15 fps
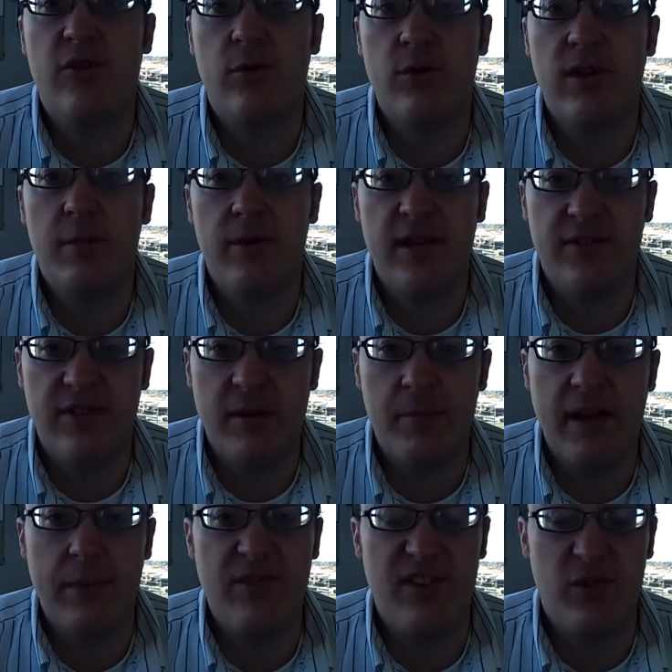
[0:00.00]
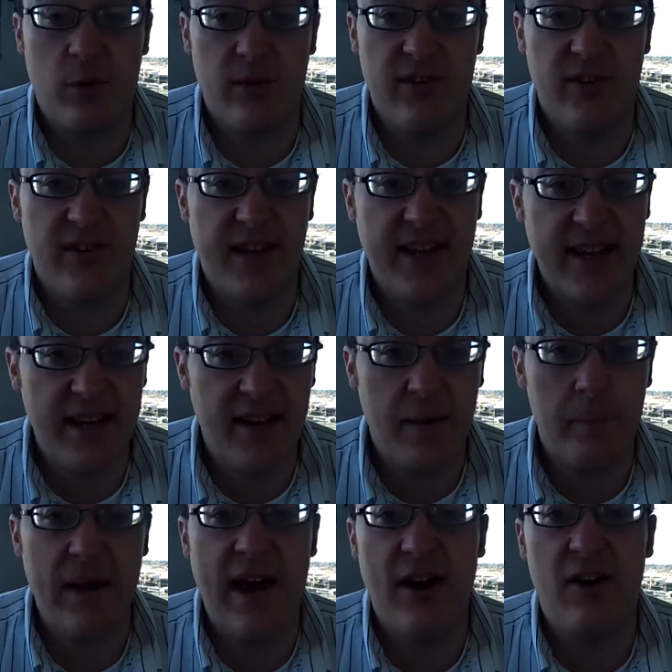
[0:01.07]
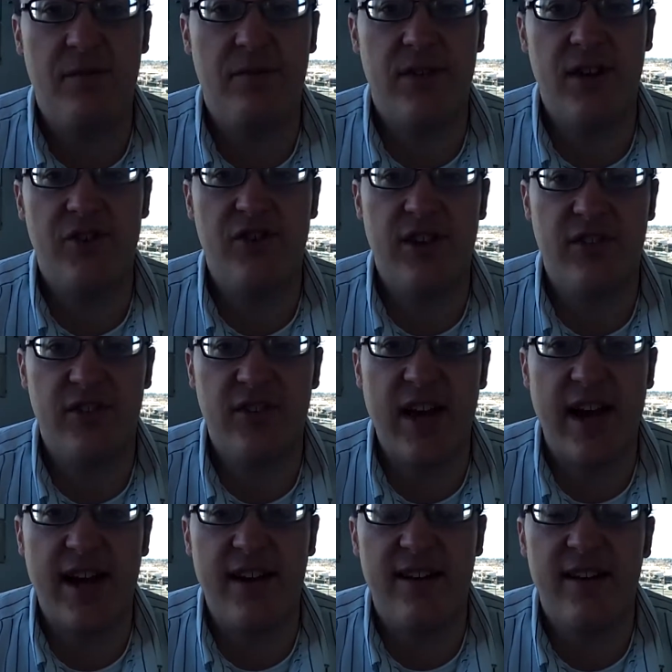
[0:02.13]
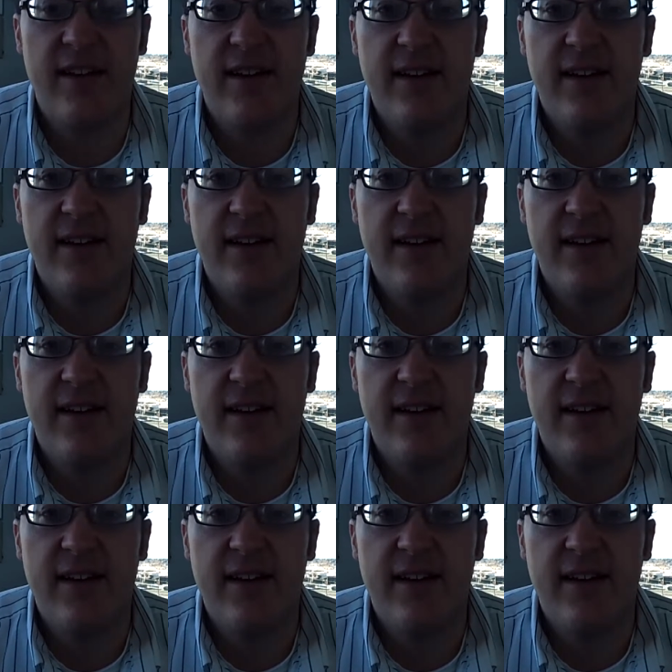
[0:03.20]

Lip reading: truly believe sometimes these horses, they get into the pattern of finishing second.